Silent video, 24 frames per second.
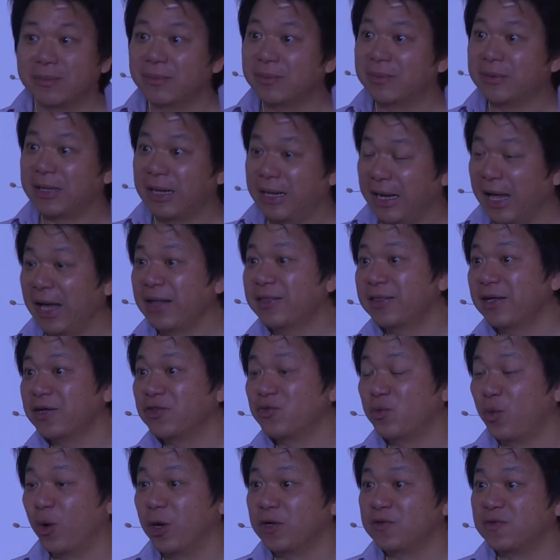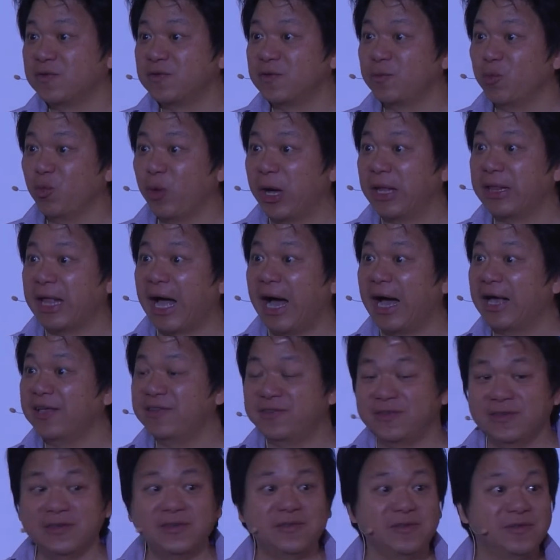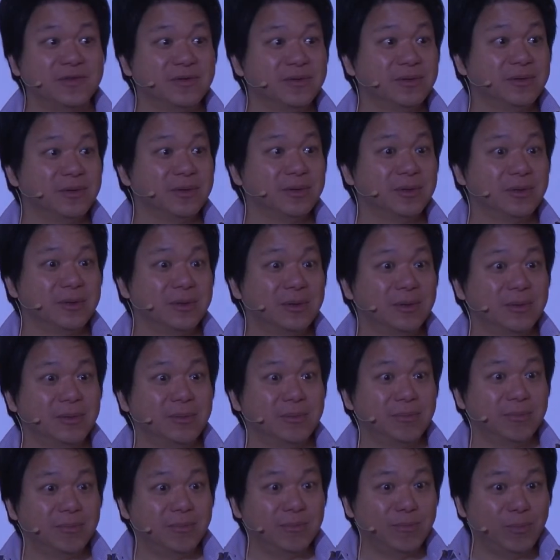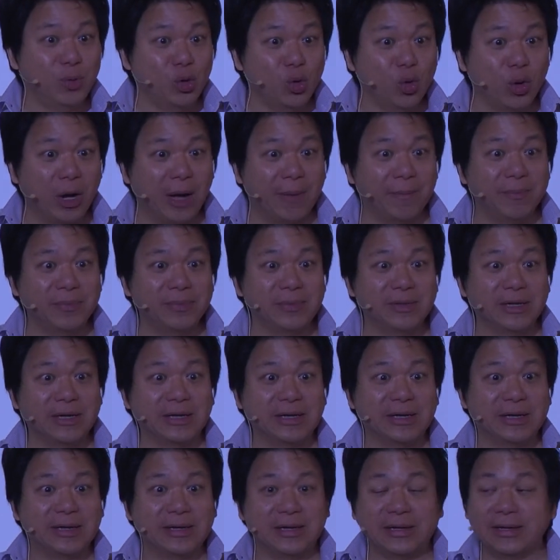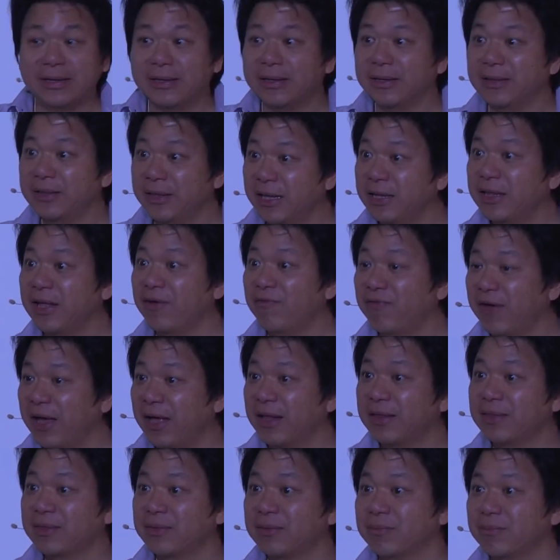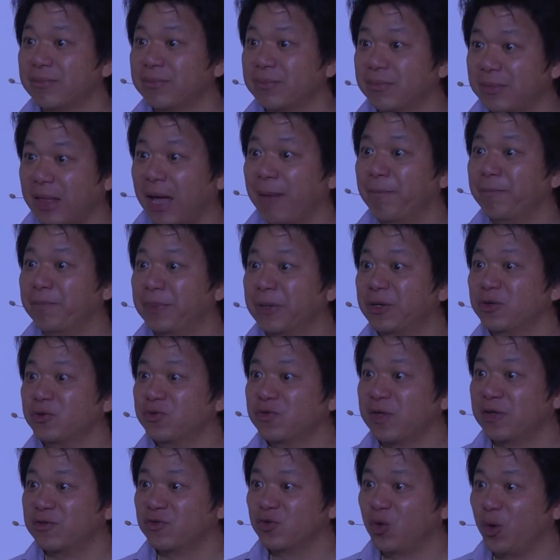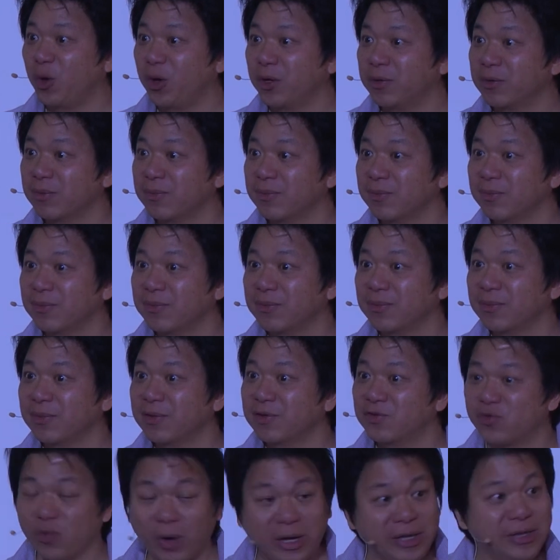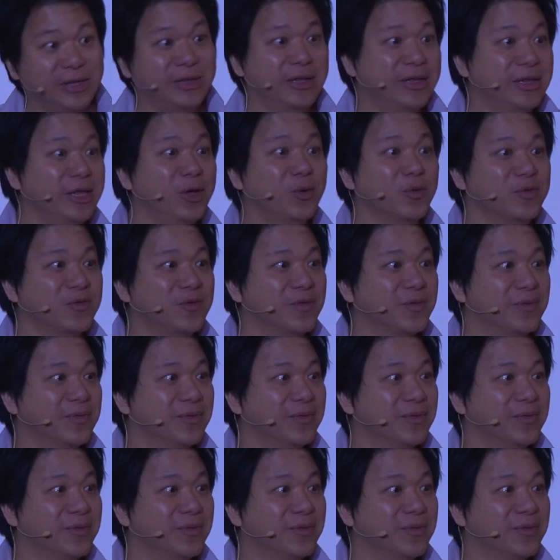The latest was when ISIS blew up the Nineveh temples and so on. It's right in the news.